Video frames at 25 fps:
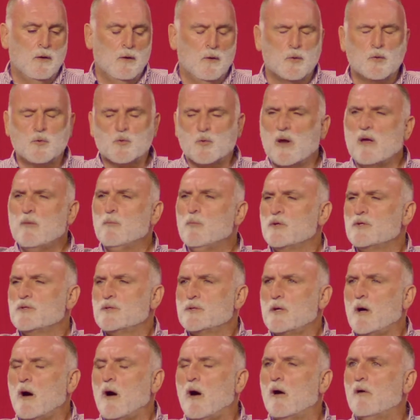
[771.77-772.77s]
Ukraine was
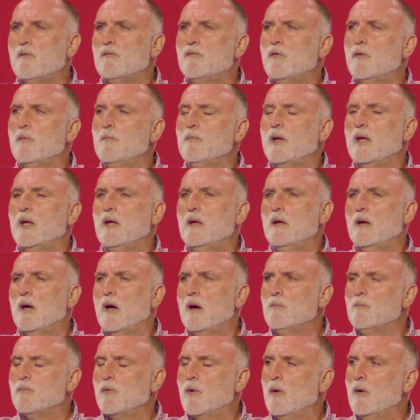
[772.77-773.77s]
hard for me,
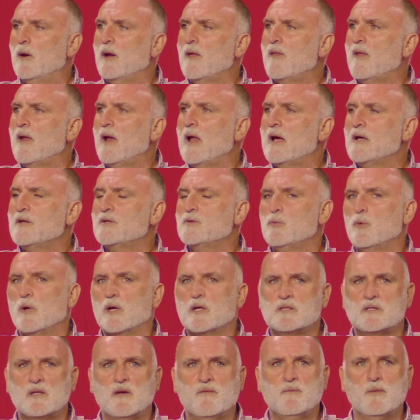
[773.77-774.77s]
and probably the last
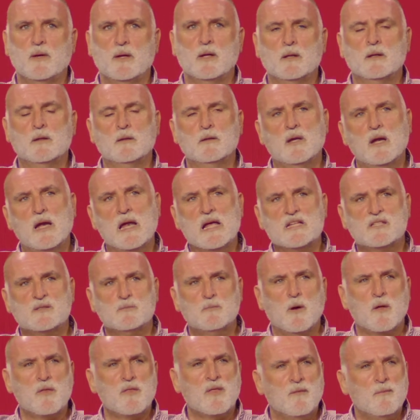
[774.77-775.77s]
weeks have been, the last
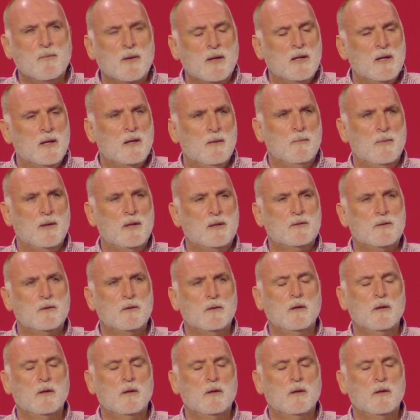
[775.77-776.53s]
month have been a little bit